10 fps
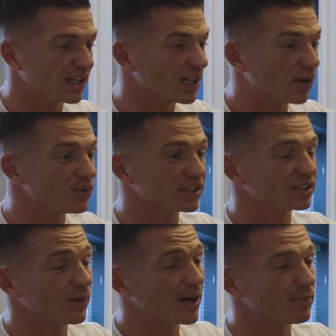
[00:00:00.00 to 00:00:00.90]
the loan doesn't
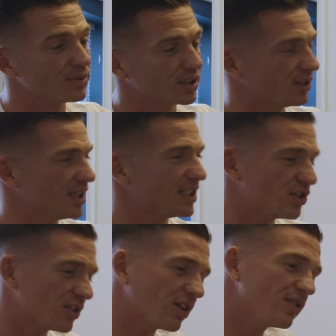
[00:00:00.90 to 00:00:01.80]
go up. So it's
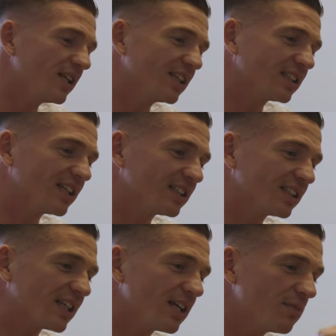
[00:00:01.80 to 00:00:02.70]
interest only, it stays the
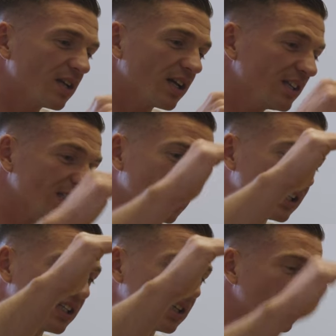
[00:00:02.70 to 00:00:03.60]
same. And like you
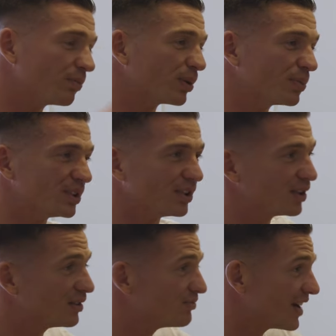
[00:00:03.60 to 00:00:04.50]
said, the property
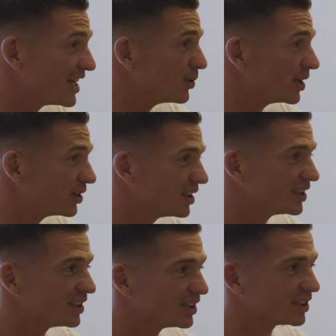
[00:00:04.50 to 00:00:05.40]
value
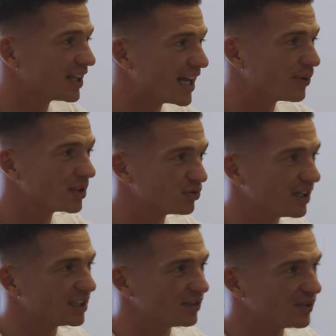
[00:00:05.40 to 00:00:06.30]
increases. So now it's
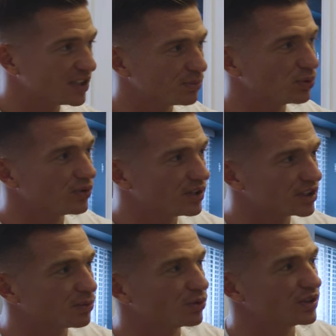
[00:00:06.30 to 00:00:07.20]
relatively smaller and
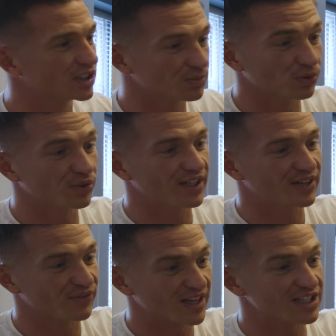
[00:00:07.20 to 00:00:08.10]
smaller and smaller, and
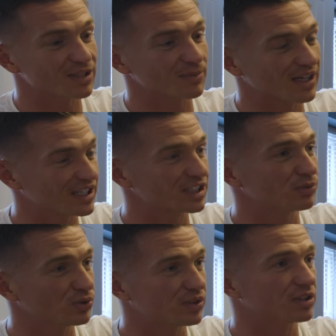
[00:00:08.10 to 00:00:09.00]
inflation makes it
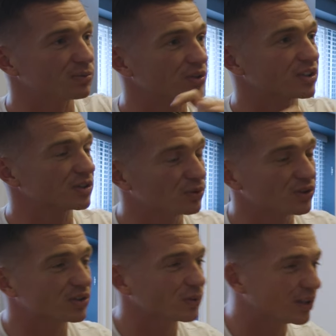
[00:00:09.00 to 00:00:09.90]
smaller and smaller and
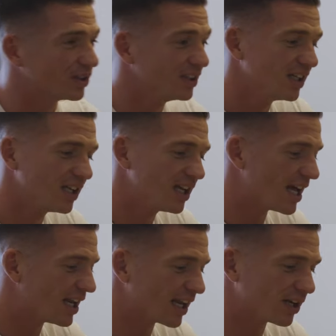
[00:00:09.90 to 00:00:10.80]
smaller as well.
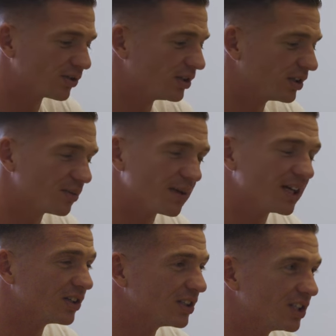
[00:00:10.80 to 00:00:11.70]
And later on, you can make
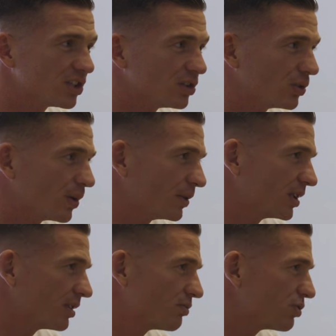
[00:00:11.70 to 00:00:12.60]
your decisions. Do I want
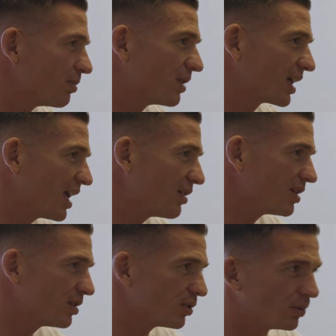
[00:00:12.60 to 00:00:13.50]
to drop my gear
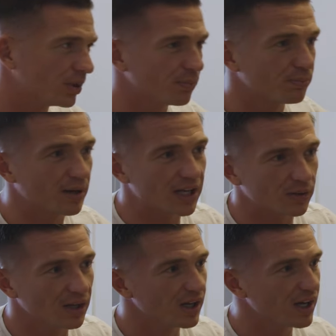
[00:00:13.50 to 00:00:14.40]
in? Do I want to pay